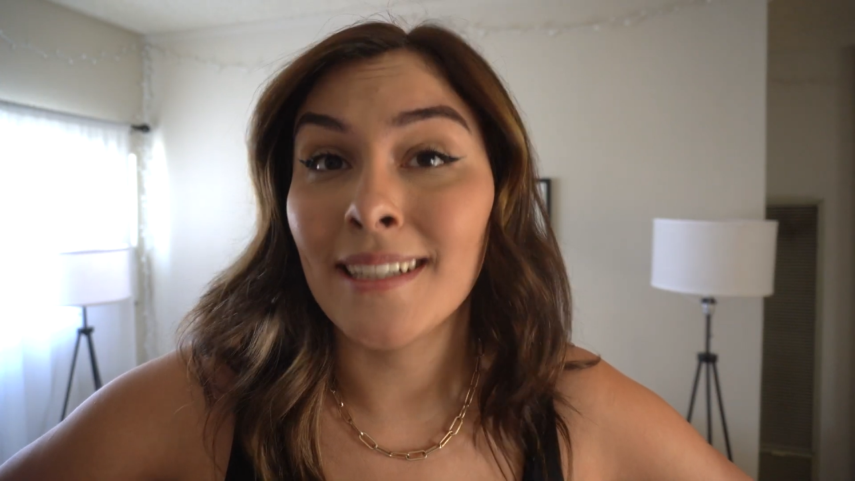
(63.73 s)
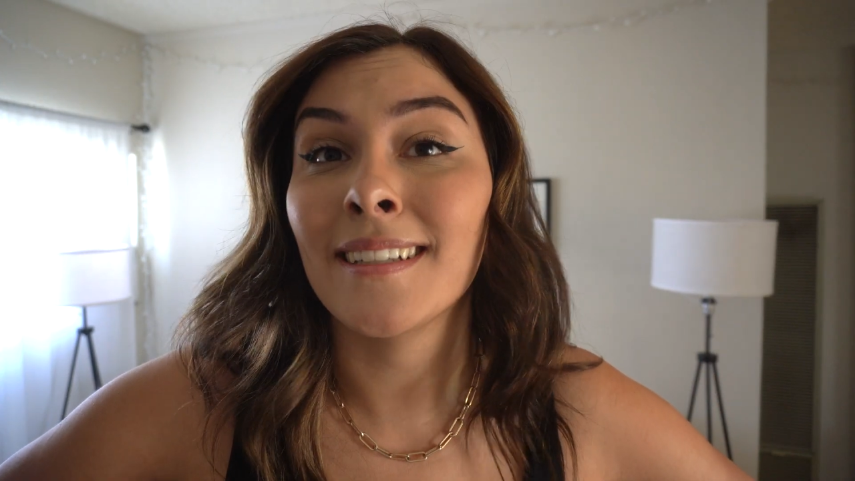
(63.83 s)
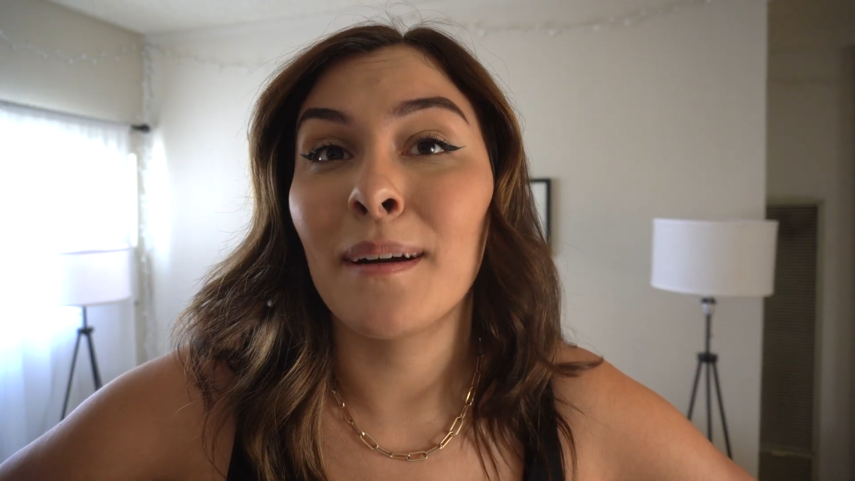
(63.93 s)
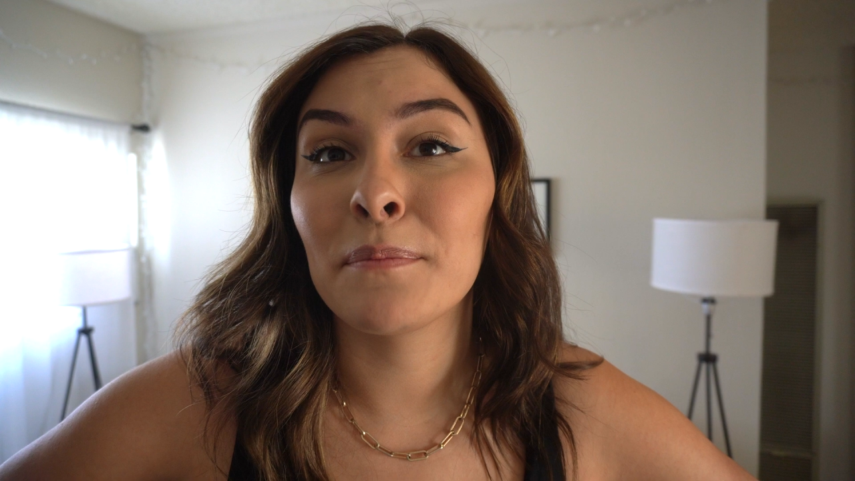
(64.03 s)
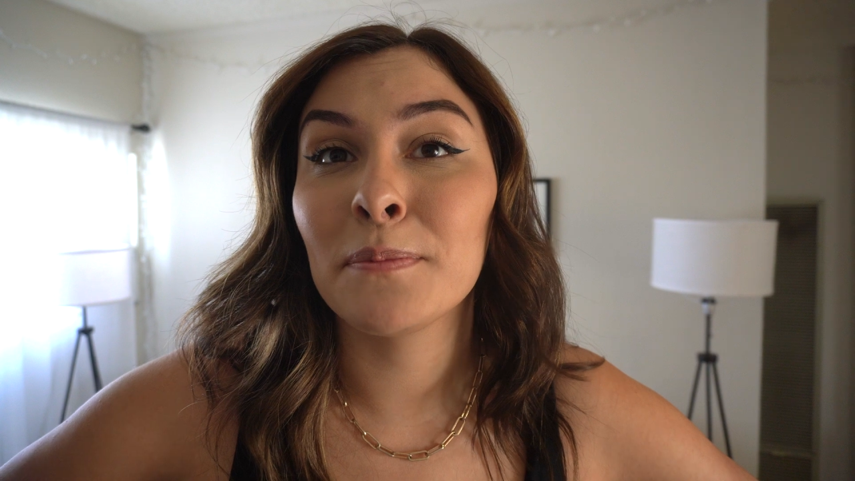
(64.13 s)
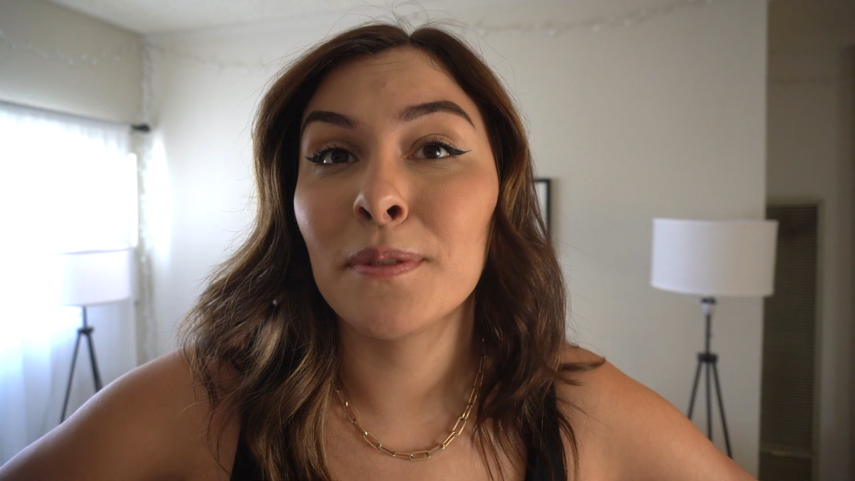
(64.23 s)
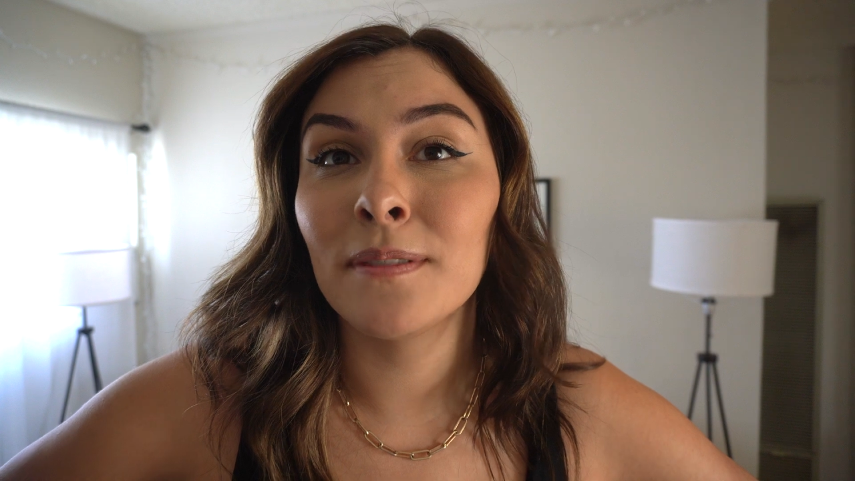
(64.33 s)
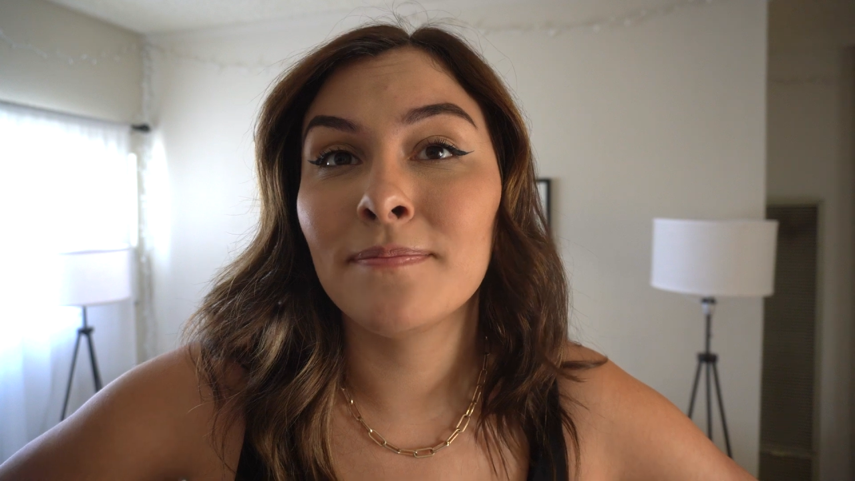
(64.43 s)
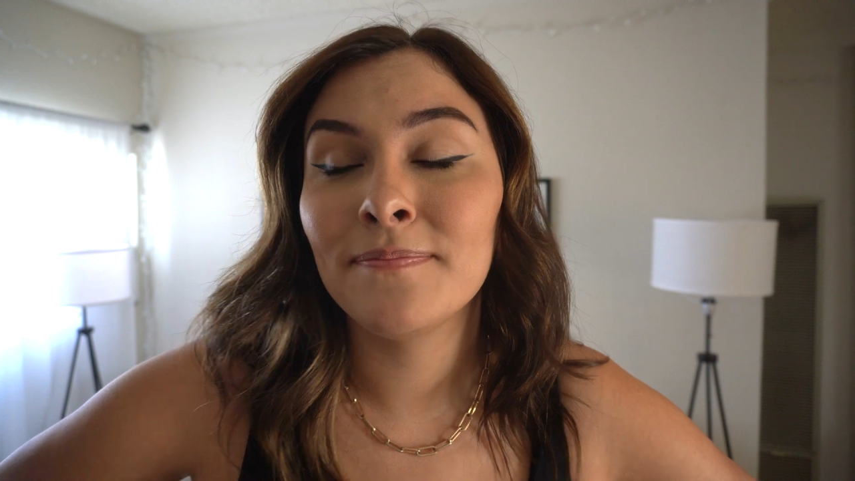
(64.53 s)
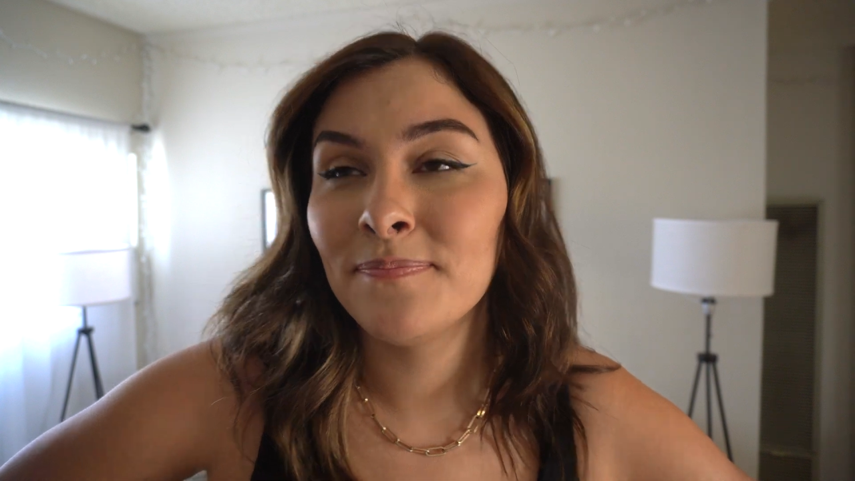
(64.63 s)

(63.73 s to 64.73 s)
uncomfortable,